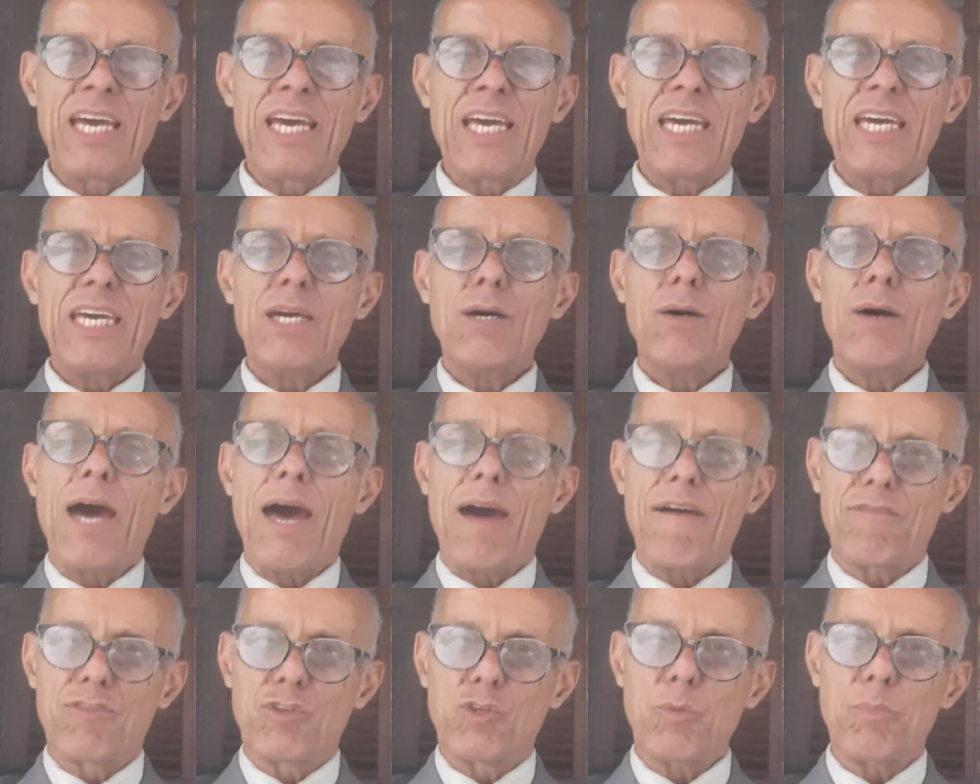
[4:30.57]
you
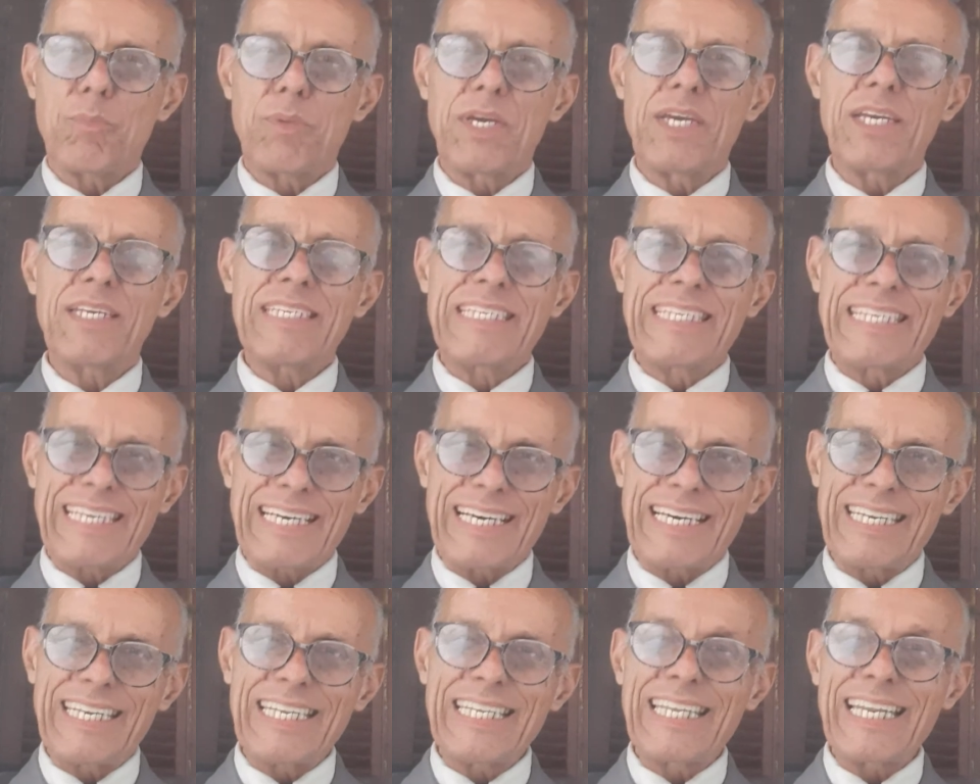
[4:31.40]
have to be
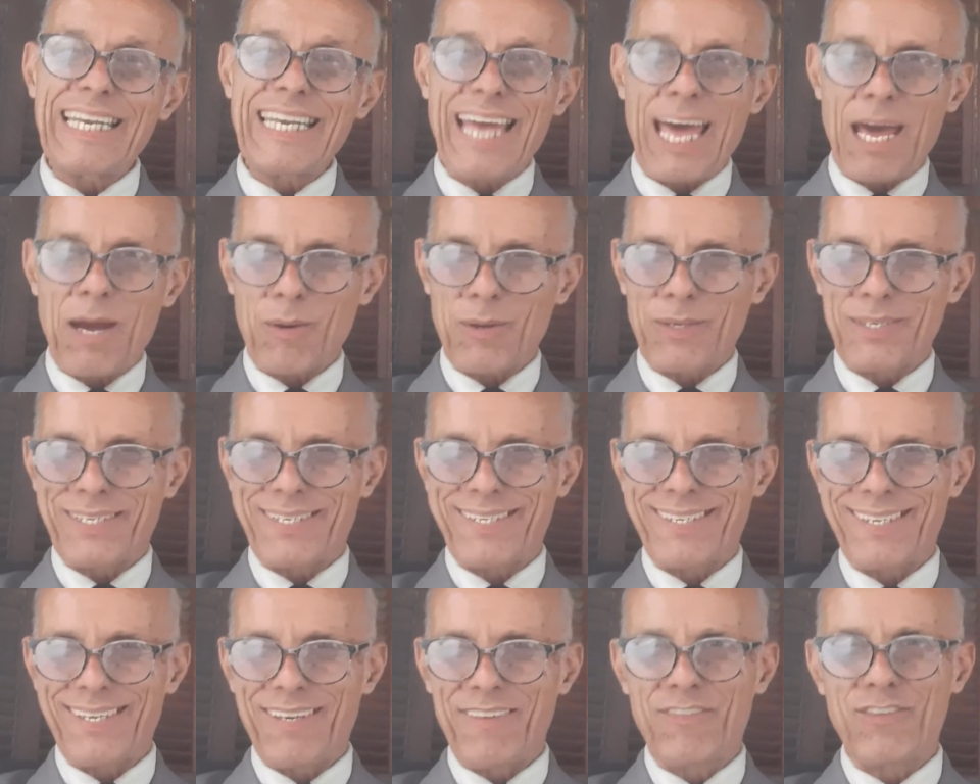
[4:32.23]
studying the language.
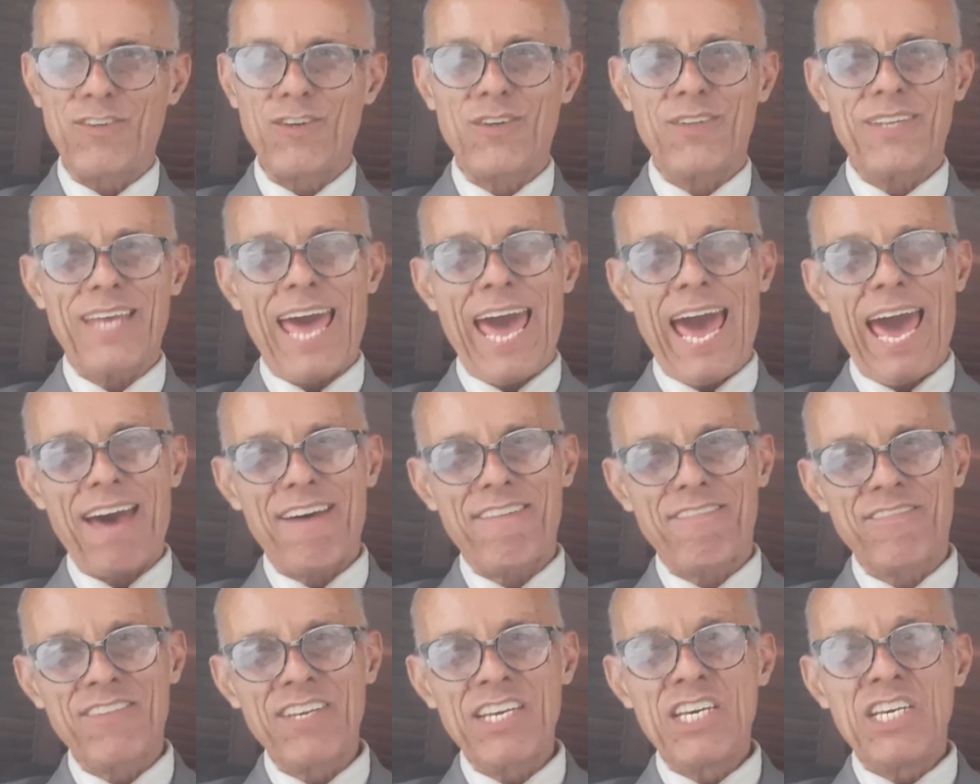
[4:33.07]
If you
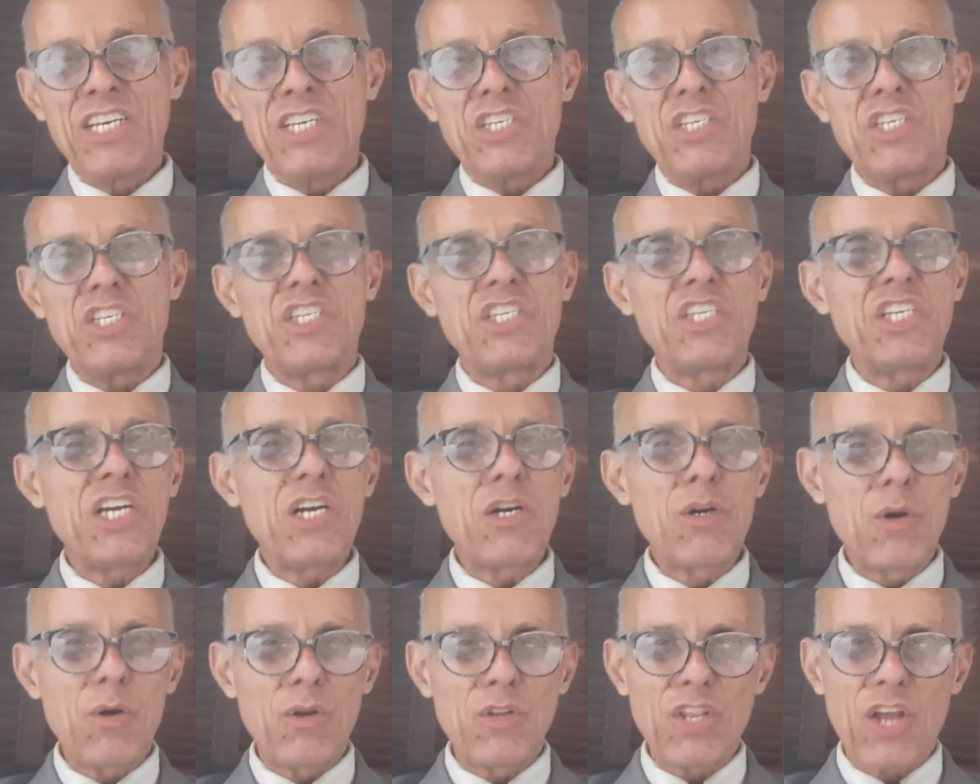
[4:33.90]
have
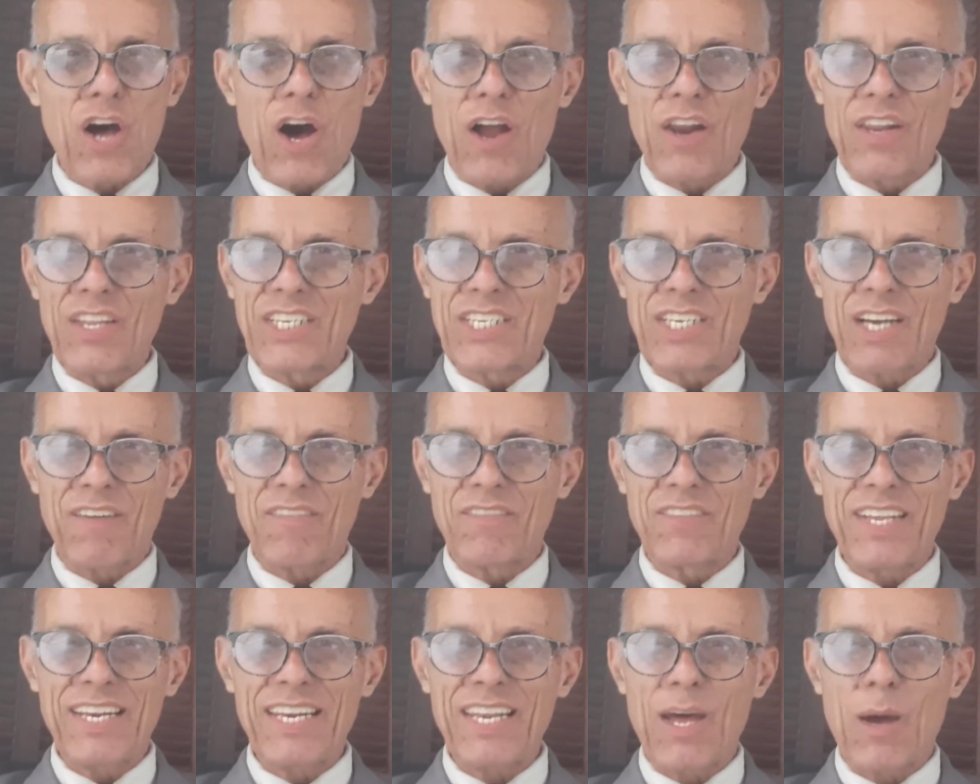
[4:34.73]
zero knowledge
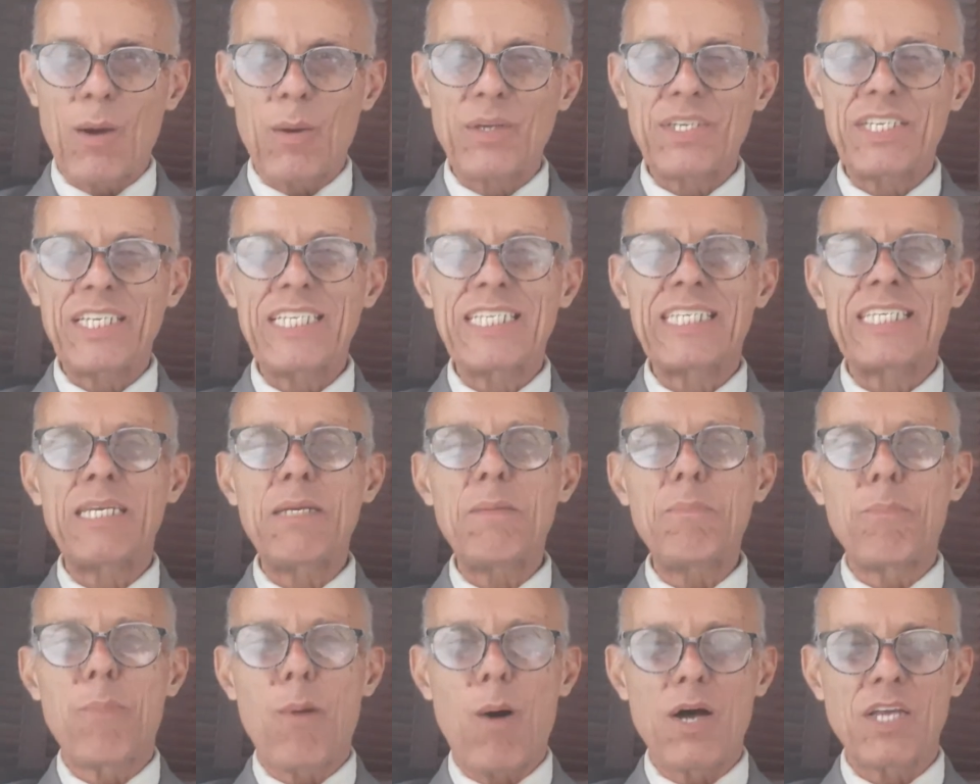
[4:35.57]
of the language, it's
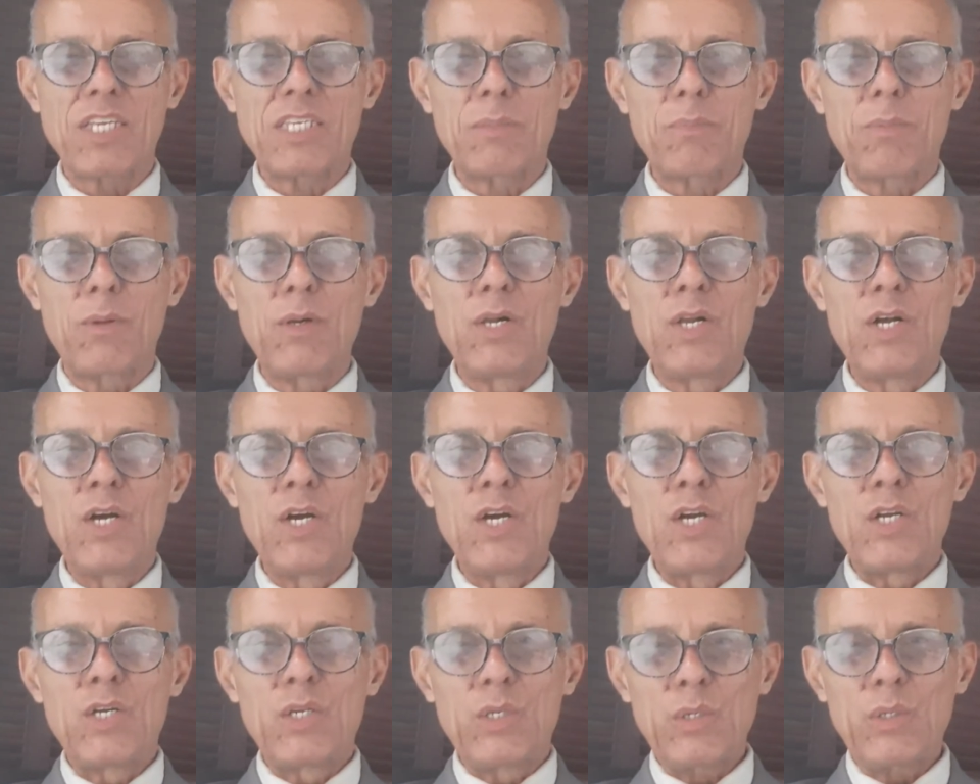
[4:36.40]
impossible
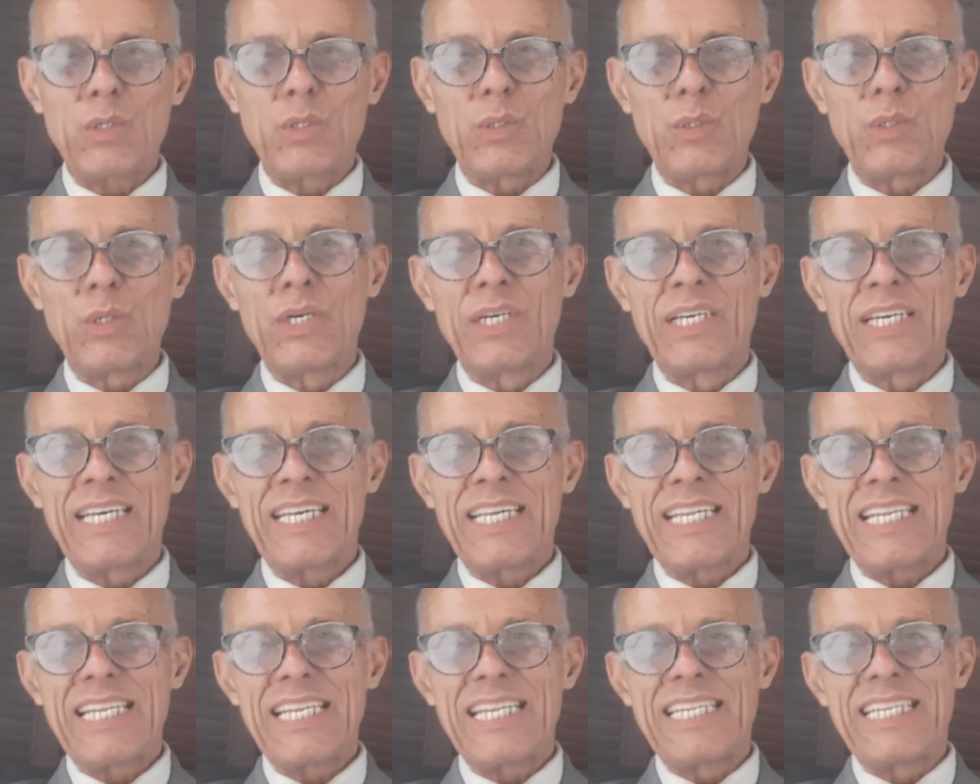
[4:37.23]
to do
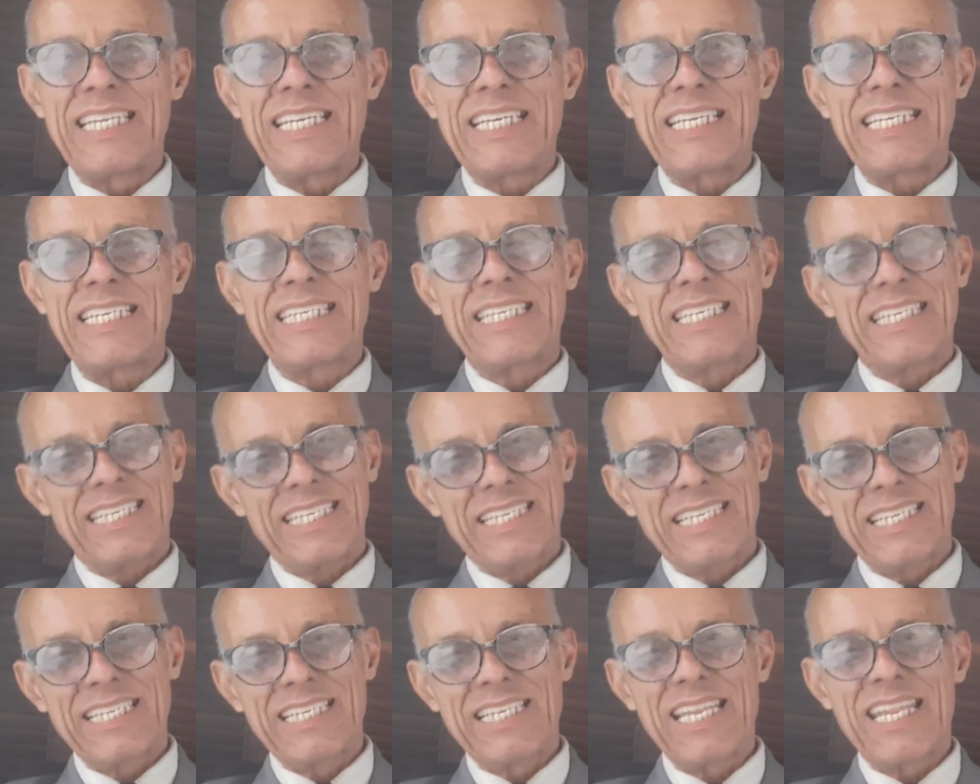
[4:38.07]
these
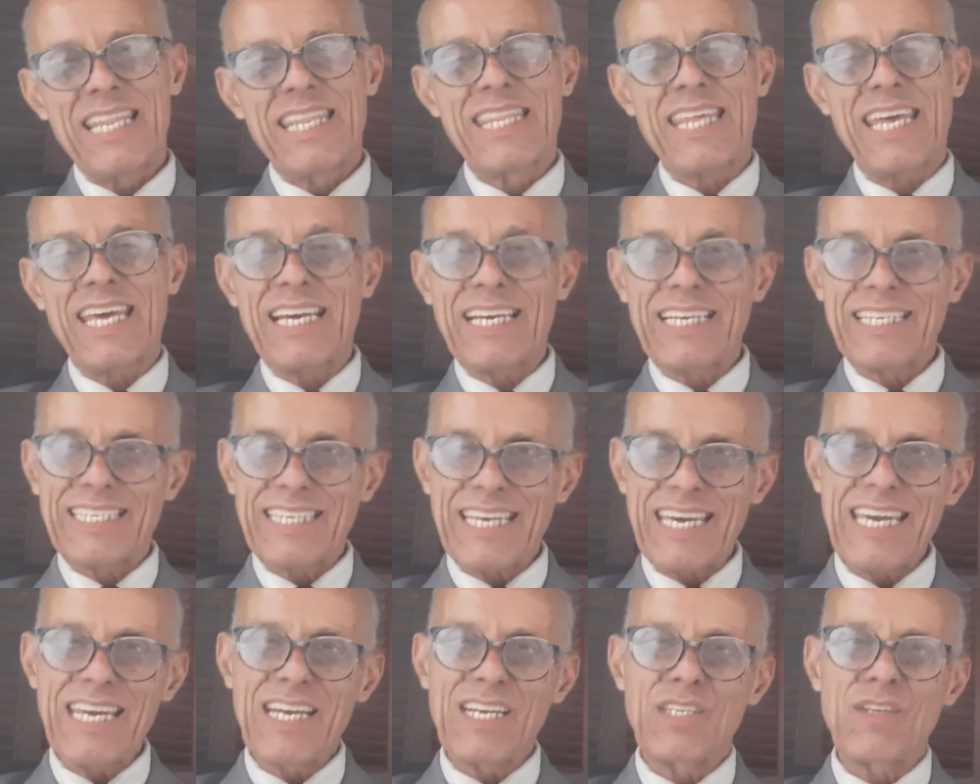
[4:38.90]
things
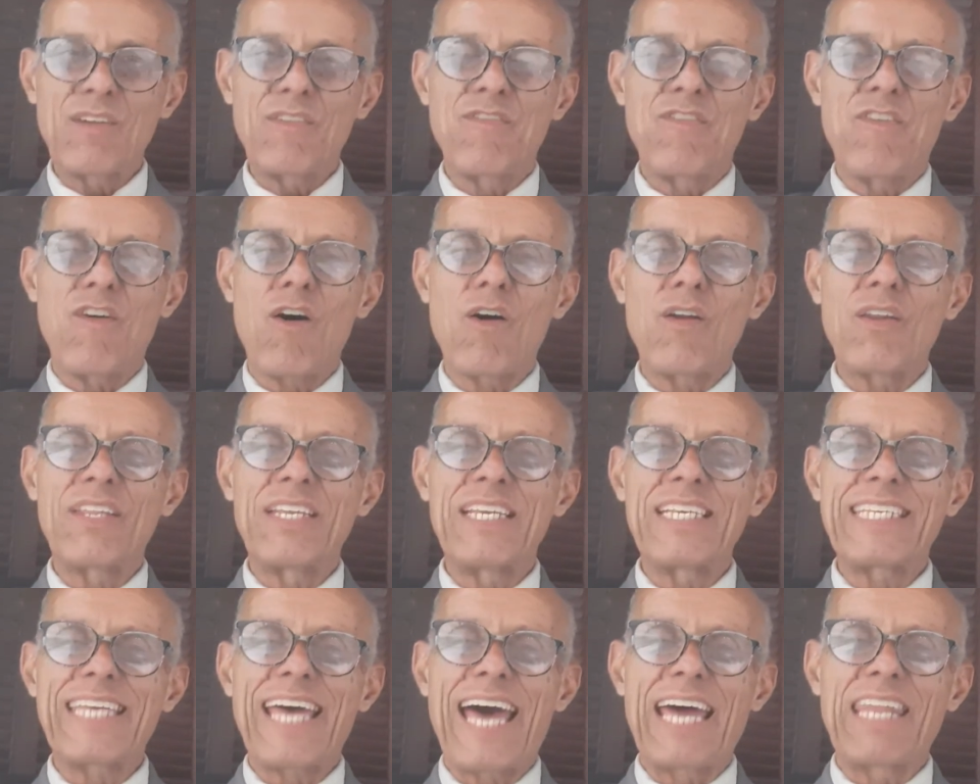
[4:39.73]
here, to follow
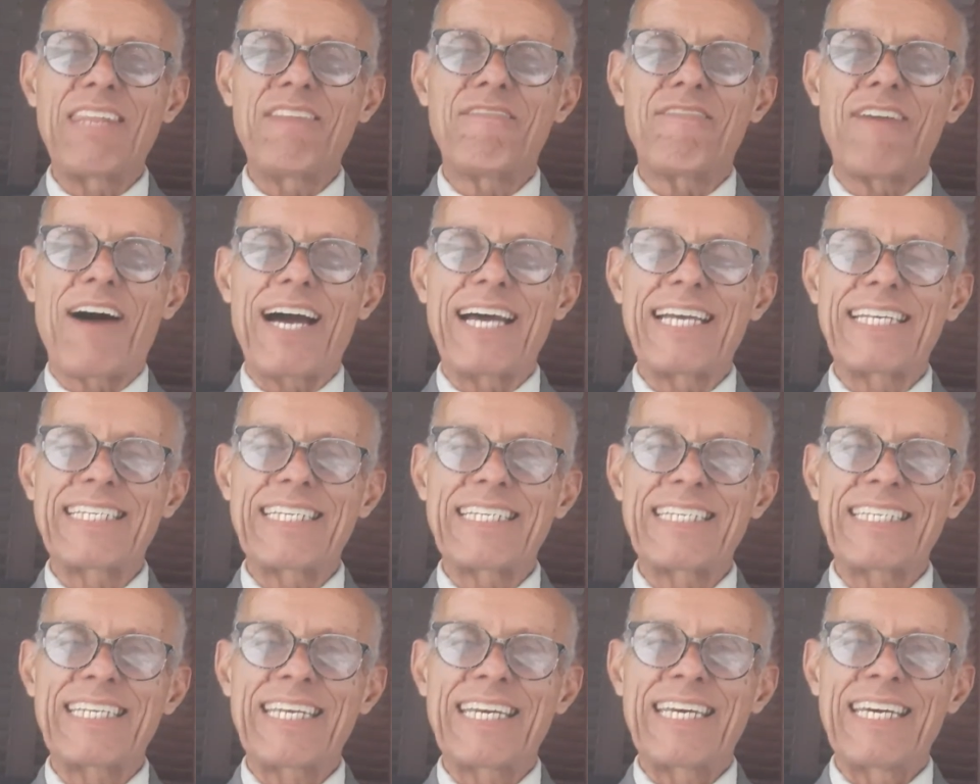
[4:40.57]
these advices